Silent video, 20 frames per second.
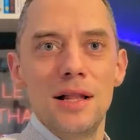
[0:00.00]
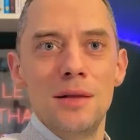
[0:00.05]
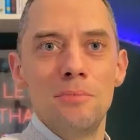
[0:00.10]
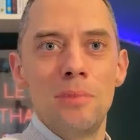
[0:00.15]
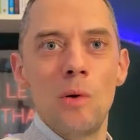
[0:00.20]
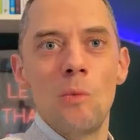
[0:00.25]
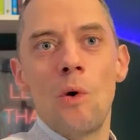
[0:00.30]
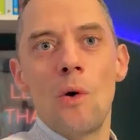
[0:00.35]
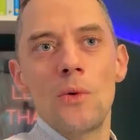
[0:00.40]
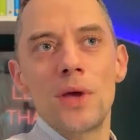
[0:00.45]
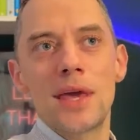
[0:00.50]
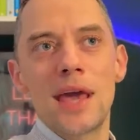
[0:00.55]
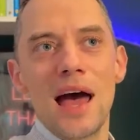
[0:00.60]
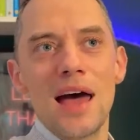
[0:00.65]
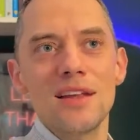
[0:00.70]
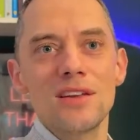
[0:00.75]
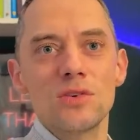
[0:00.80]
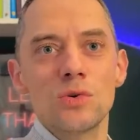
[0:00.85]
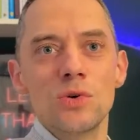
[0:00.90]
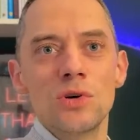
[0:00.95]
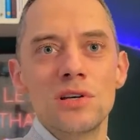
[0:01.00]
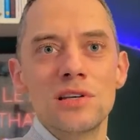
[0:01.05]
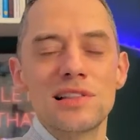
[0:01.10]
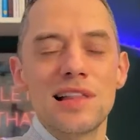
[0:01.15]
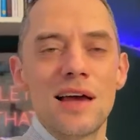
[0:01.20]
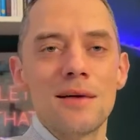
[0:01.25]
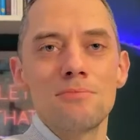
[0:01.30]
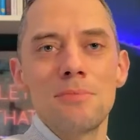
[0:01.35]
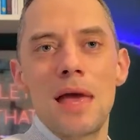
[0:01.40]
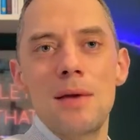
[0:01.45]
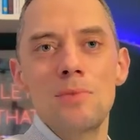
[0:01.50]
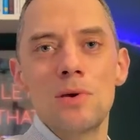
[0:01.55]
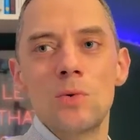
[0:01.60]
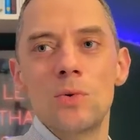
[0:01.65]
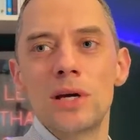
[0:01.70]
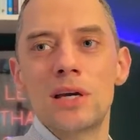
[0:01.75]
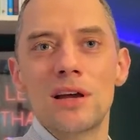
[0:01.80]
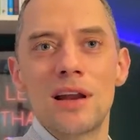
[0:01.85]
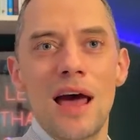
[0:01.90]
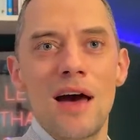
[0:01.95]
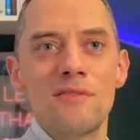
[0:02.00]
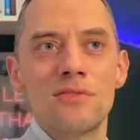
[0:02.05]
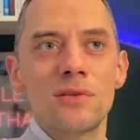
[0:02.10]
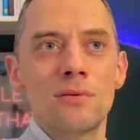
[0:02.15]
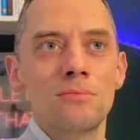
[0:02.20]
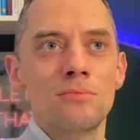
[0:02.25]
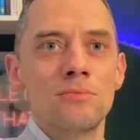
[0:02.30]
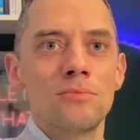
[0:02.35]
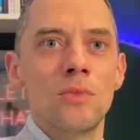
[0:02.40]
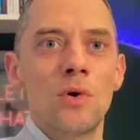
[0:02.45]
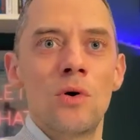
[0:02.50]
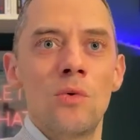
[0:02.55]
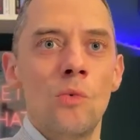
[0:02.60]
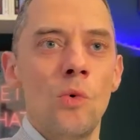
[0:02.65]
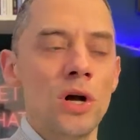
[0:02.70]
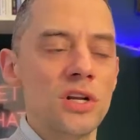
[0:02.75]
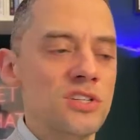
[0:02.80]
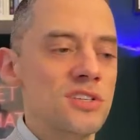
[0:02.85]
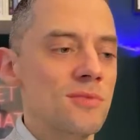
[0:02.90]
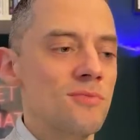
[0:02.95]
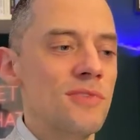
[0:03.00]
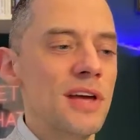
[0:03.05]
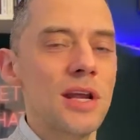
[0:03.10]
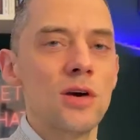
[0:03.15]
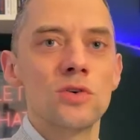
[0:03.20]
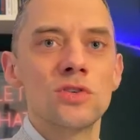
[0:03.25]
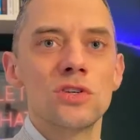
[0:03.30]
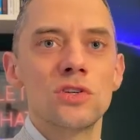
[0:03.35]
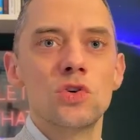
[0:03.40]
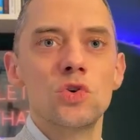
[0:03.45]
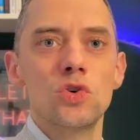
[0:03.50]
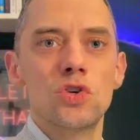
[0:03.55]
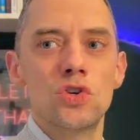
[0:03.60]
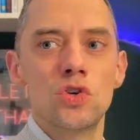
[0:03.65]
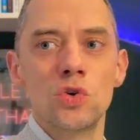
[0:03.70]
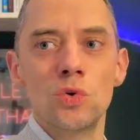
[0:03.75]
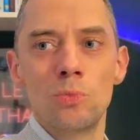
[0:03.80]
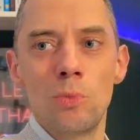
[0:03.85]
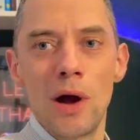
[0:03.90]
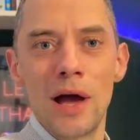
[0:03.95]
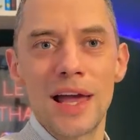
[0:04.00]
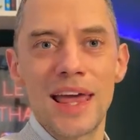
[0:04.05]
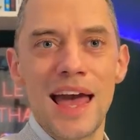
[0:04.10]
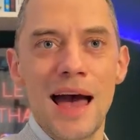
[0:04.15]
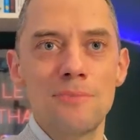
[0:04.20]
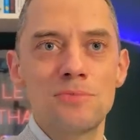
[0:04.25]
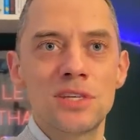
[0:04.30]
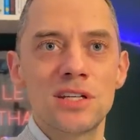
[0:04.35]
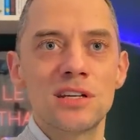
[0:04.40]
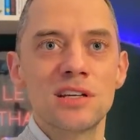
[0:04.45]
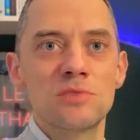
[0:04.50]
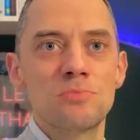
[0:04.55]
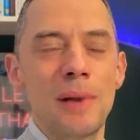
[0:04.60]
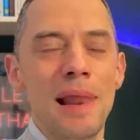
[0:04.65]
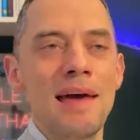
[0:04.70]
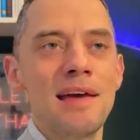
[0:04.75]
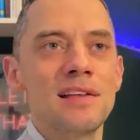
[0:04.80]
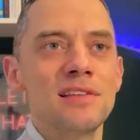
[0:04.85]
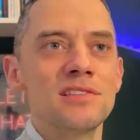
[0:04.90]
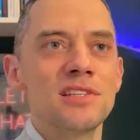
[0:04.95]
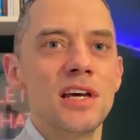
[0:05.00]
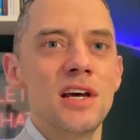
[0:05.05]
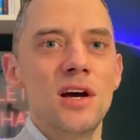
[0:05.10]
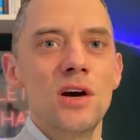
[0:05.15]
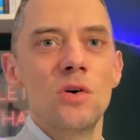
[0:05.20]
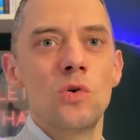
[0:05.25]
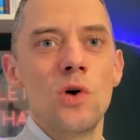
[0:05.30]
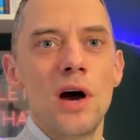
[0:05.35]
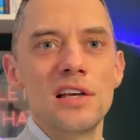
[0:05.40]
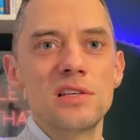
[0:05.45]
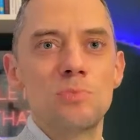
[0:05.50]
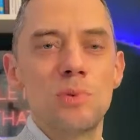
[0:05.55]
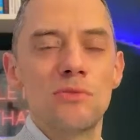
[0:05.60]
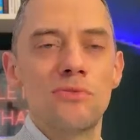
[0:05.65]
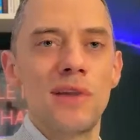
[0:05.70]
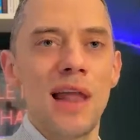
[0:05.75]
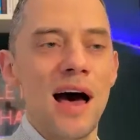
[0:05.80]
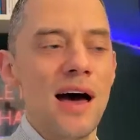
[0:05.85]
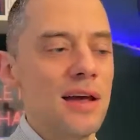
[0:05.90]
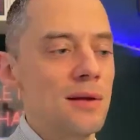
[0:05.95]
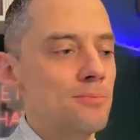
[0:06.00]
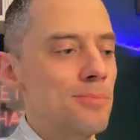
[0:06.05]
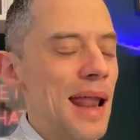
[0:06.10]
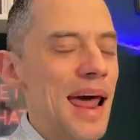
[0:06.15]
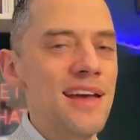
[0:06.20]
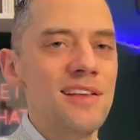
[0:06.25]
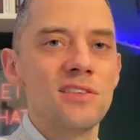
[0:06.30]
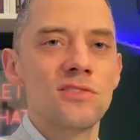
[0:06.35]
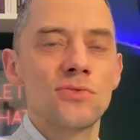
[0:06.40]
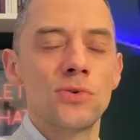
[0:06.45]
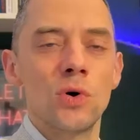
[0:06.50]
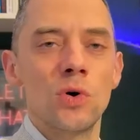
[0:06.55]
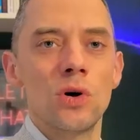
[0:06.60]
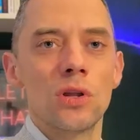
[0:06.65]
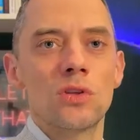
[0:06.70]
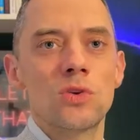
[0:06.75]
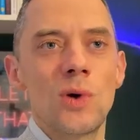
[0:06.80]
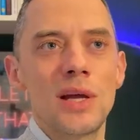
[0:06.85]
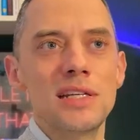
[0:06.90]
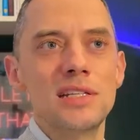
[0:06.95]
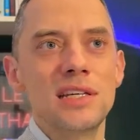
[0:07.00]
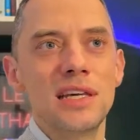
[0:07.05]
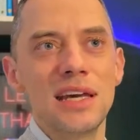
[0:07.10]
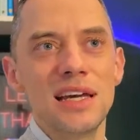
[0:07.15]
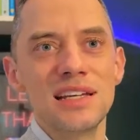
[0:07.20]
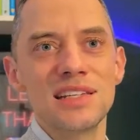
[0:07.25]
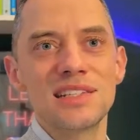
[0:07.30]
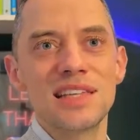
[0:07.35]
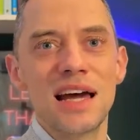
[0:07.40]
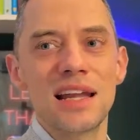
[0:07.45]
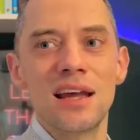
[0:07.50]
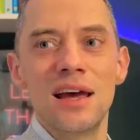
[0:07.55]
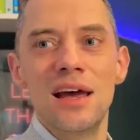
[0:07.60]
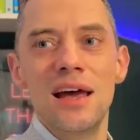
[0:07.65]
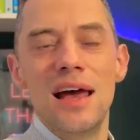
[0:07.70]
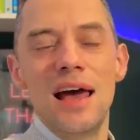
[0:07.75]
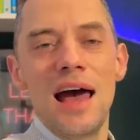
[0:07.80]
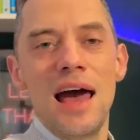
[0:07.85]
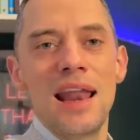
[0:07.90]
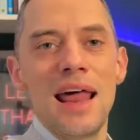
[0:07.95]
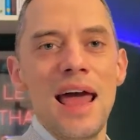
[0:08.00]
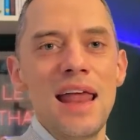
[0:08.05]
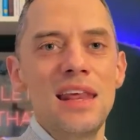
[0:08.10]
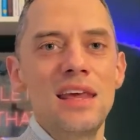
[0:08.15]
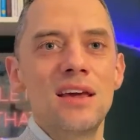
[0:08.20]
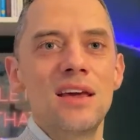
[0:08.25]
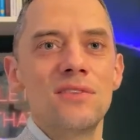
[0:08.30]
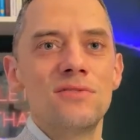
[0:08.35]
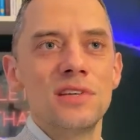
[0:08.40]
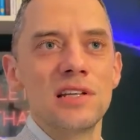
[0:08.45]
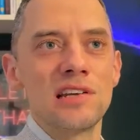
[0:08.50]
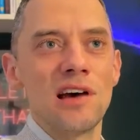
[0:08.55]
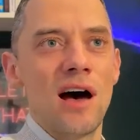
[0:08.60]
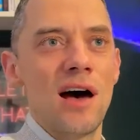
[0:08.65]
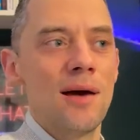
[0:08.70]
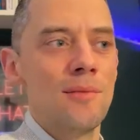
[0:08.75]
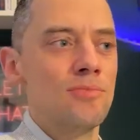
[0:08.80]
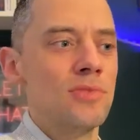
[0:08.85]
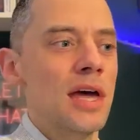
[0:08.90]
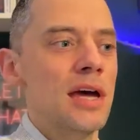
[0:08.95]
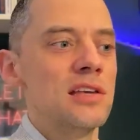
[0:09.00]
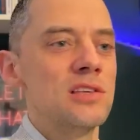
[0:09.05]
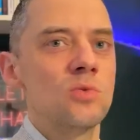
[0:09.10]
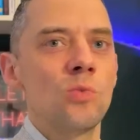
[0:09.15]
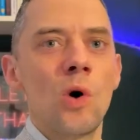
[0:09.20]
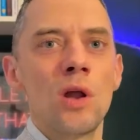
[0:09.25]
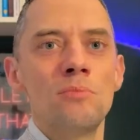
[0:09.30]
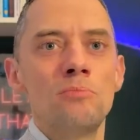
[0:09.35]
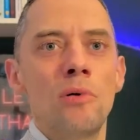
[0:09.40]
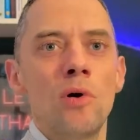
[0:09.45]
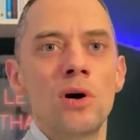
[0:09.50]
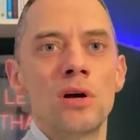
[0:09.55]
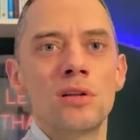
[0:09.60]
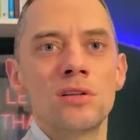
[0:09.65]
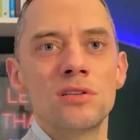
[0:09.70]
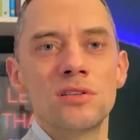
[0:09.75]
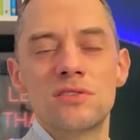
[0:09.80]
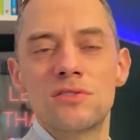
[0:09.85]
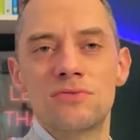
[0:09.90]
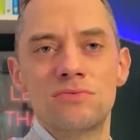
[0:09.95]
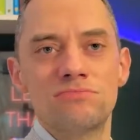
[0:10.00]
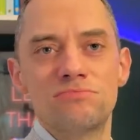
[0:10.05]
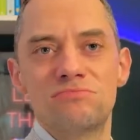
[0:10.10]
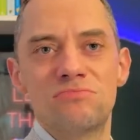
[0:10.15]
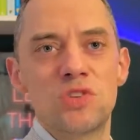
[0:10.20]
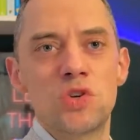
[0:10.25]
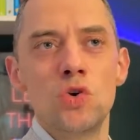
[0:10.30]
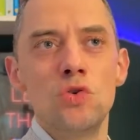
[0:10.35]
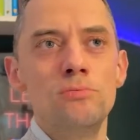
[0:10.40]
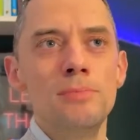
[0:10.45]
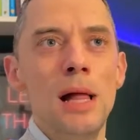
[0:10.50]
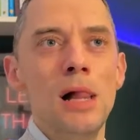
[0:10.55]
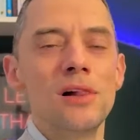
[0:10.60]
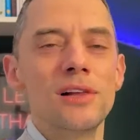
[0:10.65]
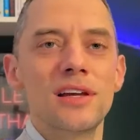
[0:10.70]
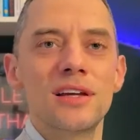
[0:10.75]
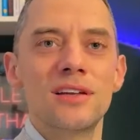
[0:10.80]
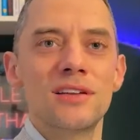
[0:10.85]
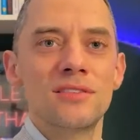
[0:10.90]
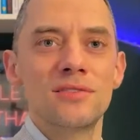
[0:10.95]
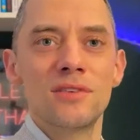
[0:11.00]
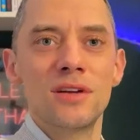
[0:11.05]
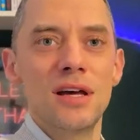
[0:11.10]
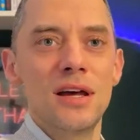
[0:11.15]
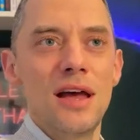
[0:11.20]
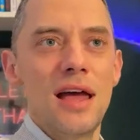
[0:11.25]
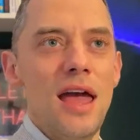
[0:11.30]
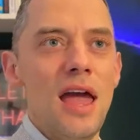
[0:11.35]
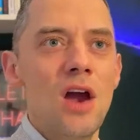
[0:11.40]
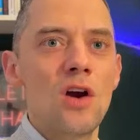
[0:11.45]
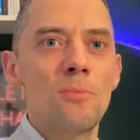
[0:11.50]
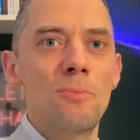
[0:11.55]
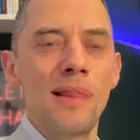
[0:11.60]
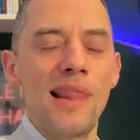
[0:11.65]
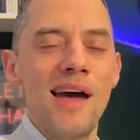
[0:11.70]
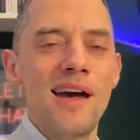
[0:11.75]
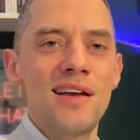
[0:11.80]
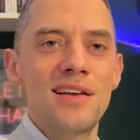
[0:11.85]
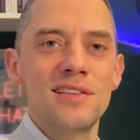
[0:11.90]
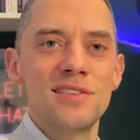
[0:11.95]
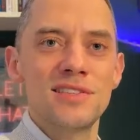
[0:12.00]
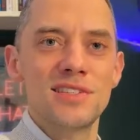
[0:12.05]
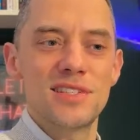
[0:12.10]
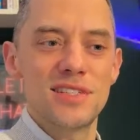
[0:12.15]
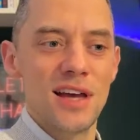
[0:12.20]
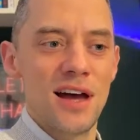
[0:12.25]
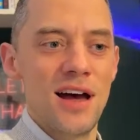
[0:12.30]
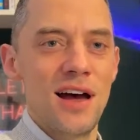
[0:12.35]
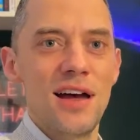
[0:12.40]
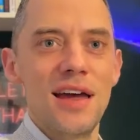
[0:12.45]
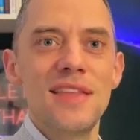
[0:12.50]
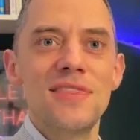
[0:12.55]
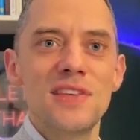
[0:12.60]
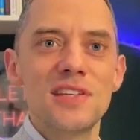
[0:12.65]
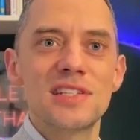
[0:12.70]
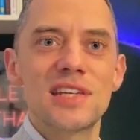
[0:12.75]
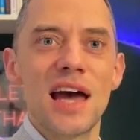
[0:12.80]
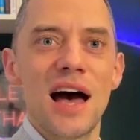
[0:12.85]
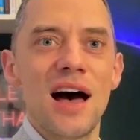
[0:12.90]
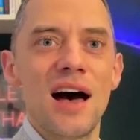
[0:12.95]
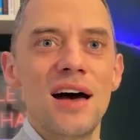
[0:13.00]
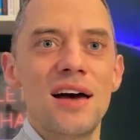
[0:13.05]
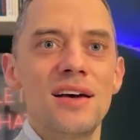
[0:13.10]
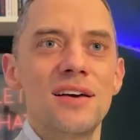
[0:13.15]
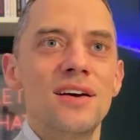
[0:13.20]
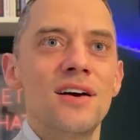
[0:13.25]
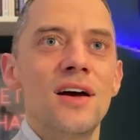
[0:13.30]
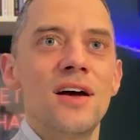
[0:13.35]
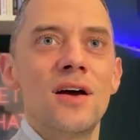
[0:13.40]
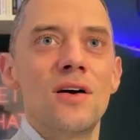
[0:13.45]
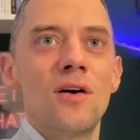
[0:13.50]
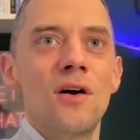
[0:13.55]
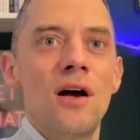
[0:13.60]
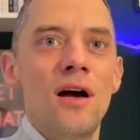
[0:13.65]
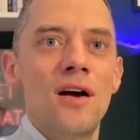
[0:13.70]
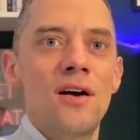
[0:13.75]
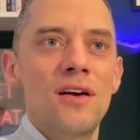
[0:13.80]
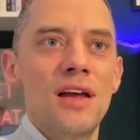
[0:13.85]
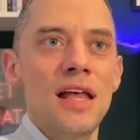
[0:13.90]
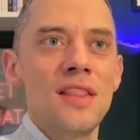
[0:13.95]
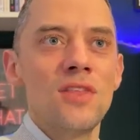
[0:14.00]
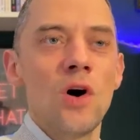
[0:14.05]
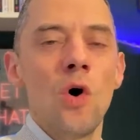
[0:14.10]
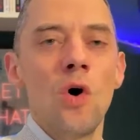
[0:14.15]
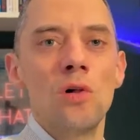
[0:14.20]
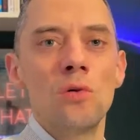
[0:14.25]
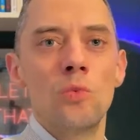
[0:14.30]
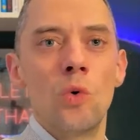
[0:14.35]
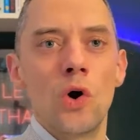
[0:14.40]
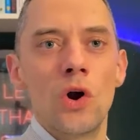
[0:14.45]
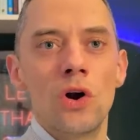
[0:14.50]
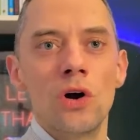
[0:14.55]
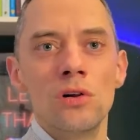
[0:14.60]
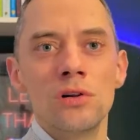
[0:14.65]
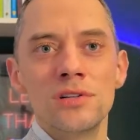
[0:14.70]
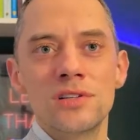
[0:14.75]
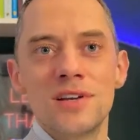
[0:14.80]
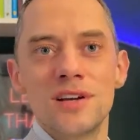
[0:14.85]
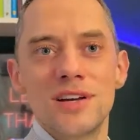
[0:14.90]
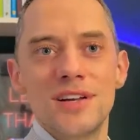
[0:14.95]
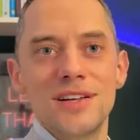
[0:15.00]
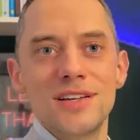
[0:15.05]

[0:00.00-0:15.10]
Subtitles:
But what we can do is, like, maybe we can have them watch some videos on YouTube where a captain explains, who has been flying planes for 20 years, that at any given time there's 1.2 million airplanes in the sky in the whole world.